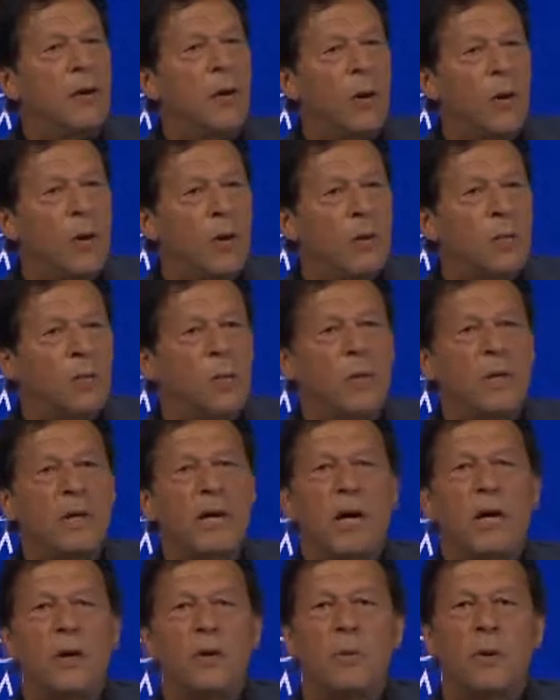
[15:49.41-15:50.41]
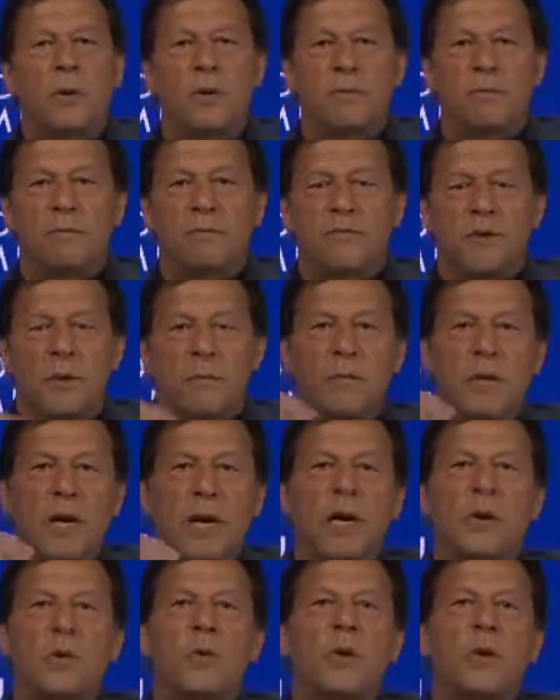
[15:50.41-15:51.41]
From
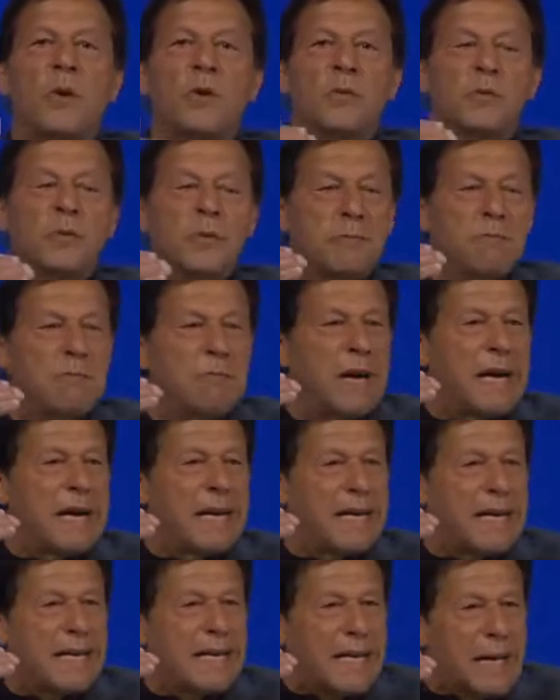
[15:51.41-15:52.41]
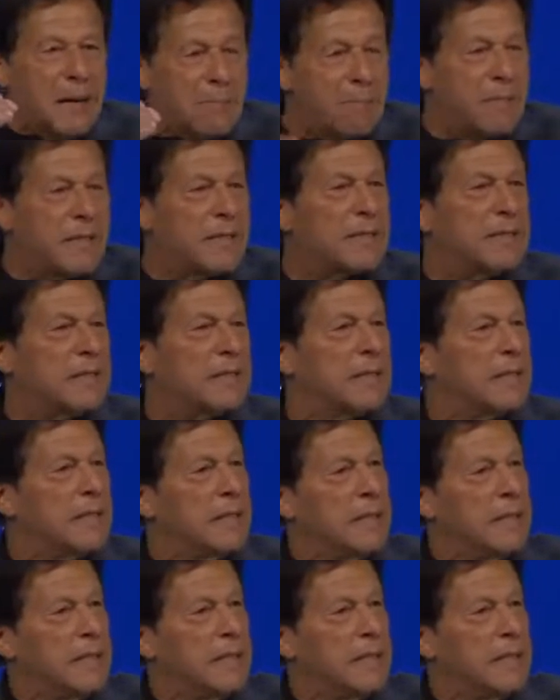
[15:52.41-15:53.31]
now on, my government's